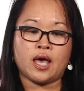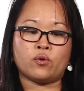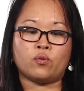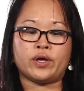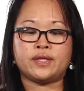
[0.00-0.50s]

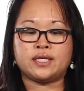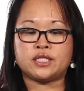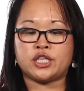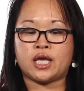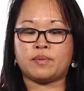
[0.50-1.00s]
And what
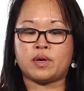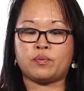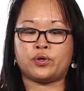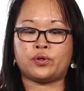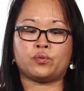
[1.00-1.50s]
she came
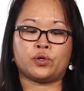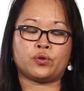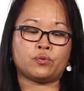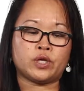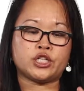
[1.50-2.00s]
up with were
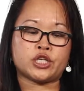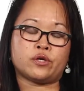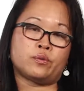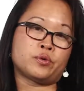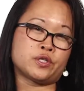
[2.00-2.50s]
three
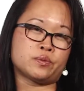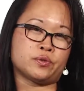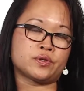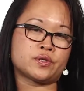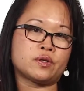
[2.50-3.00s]
general
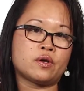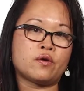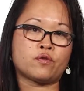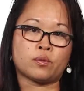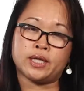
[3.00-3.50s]
principles:
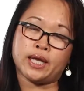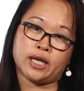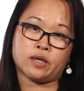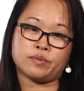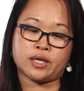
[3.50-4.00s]

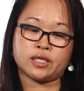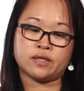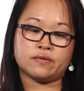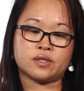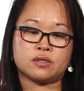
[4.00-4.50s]
formulating
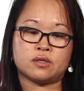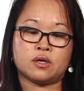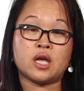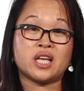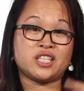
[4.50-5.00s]
objectives,
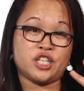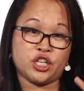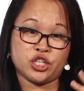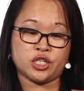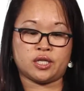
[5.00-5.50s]

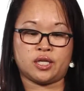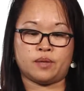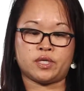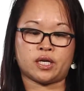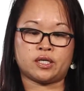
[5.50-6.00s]
teaching to the
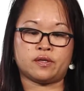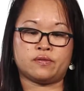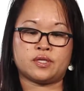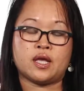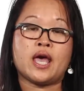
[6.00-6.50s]

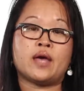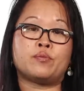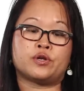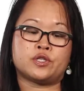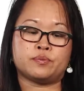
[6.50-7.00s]
objectives, and
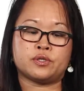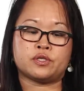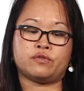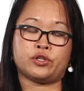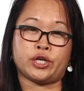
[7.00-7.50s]
principles
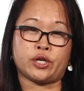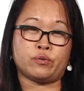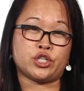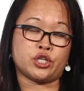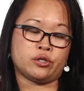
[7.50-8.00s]
of learning,
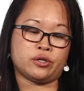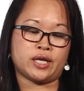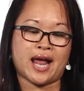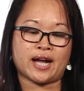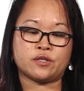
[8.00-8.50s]
which
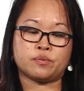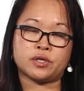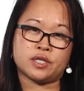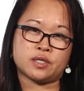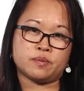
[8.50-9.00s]
included active
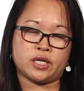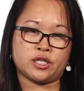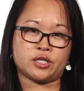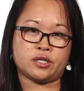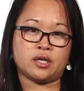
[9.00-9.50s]

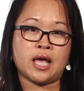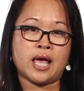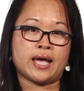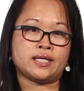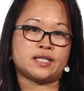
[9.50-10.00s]
participation,
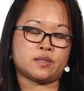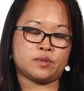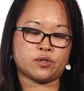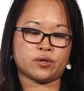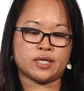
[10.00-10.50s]

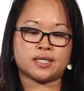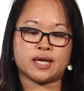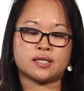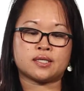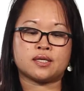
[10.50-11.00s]
anticipatory
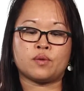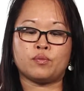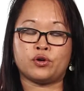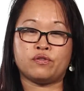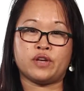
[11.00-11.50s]
sets,
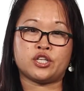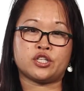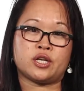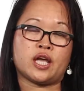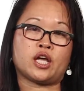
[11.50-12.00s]

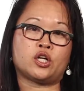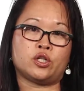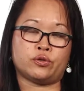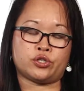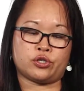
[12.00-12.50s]
motivation, and
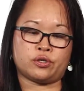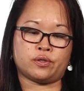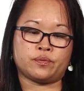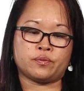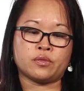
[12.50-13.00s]

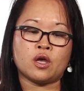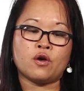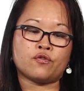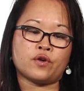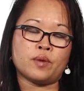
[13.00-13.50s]
closures.
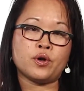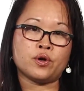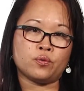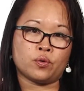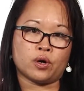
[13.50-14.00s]
From
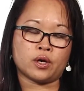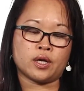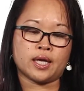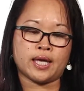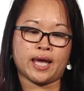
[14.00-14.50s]
her work
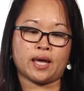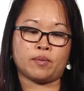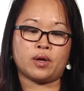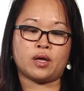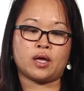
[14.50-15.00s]
came